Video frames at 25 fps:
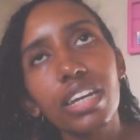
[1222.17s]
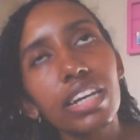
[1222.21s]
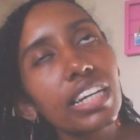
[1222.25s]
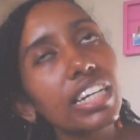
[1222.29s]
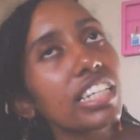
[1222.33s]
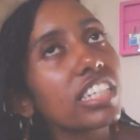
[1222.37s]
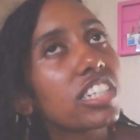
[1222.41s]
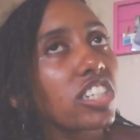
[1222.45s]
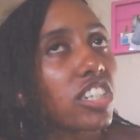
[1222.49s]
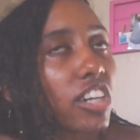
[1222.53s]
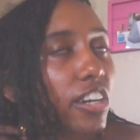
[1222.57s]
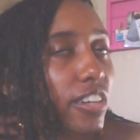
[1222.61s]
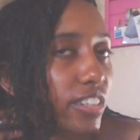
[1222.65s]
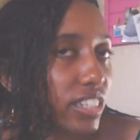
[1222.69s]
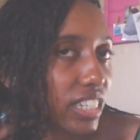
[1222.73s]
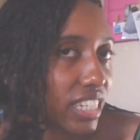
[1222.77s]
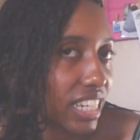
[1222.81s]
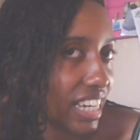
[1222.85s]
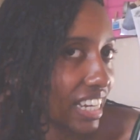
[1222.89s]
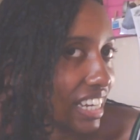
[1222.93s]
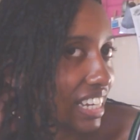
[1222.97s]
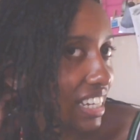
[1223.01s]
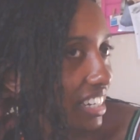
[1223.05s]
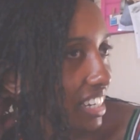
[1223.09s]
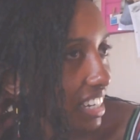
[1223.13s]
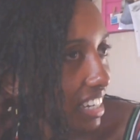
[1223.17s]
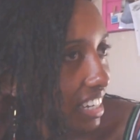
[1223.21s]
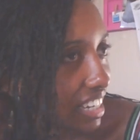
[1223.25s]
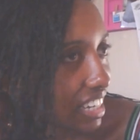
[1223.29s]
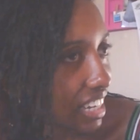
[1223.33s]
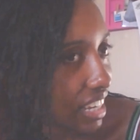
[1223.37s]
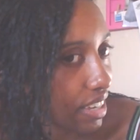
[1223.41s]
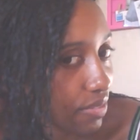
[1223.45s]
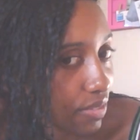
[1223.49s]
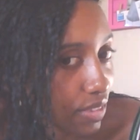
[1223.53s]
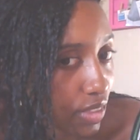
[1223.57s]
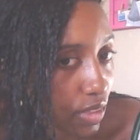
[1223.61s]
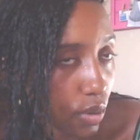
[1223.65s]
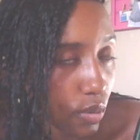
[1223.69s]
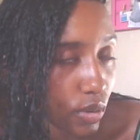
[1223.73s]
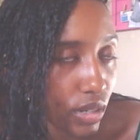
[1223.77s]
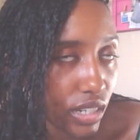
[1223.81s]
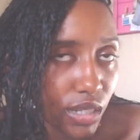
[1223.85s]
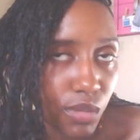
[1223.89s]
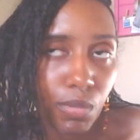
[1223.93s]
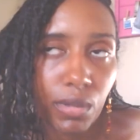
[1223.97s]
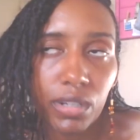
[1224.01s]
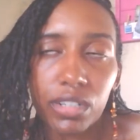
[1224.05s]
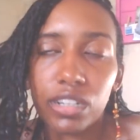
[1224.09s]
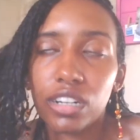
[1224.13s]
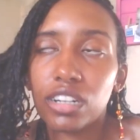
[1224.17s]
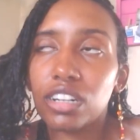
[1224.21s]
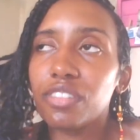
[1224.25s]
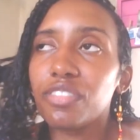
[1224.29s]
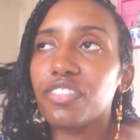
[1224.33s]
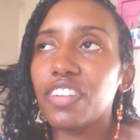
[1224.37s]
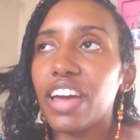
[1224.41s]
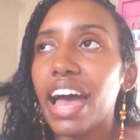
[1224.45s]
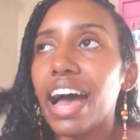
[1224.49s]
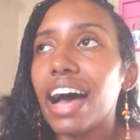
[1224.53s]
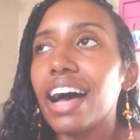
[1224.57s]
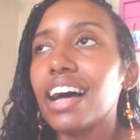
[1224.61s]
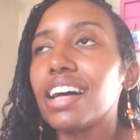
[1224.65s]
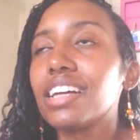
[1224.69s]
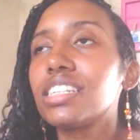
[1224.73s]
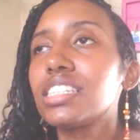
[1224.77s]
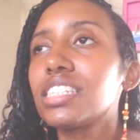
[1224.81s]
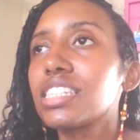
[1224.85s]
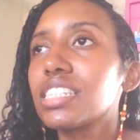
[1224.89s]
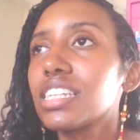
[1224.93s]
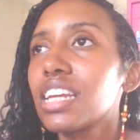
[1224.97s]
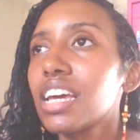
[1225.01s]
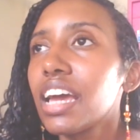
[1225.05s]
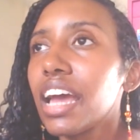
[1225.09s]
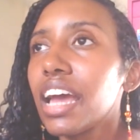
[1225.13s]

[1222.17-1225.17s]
He starts eating even though he's been on a fast,